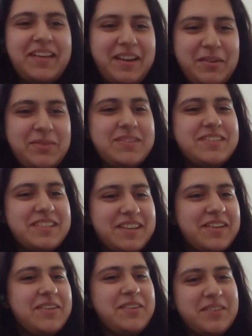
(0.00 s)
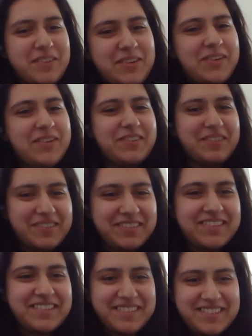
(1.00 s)
I would say in
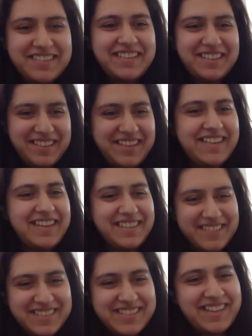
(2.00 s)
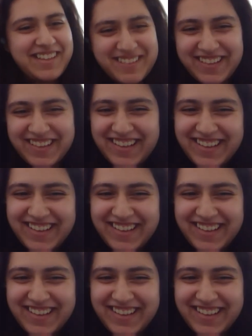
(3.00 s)
progress, right? Yeah, exactly.